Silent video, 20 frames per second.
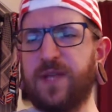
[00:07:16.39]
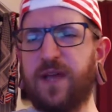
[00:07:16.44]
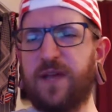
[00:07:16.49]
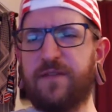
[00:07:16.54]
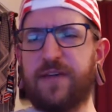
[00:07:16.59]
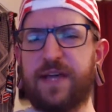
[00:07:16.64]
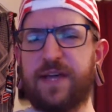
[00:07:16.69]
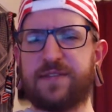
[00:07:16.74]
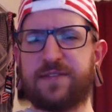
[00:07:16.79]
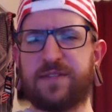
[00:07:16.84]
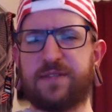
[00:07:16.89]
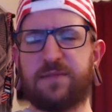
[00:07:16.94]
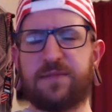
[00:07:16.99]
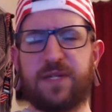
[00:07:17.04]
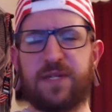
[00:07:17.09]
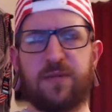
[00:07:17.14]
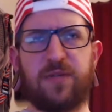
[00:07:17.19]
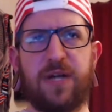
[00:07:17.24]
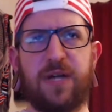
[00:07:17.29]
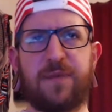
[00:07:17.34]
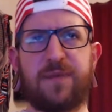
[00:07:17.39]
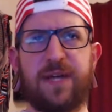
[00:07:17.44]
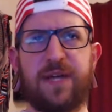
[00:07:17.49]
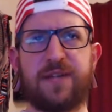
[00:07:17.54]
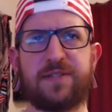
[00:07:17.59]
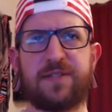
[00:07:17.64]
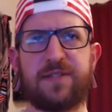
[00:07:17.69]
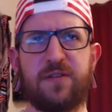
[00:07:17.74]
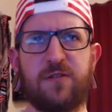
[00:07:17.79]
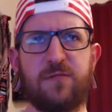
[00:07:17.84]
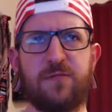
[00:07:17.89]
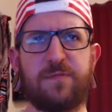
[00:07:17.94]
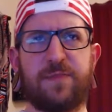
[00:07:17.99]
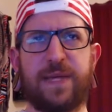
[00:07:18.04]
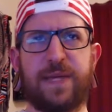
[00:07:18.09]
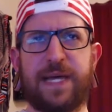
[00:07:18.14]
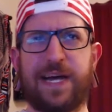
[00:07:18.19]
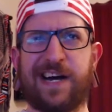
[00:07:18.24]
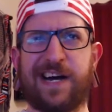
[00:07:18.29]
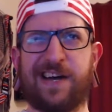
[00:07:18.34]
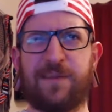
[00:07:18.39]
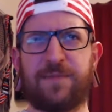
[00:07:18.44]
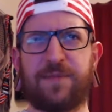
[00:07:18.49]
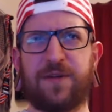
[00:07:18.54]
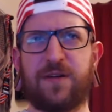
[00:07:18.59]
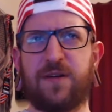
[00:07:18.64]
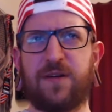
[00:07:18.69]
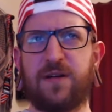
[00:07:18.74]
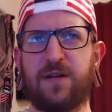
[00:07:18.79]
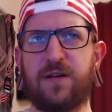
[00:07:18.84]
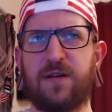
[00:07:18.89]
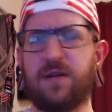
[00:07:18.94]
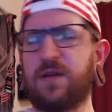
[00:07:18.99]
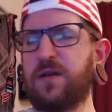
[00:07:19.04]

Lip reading: I've had some double IPAs that are a bit hoppier,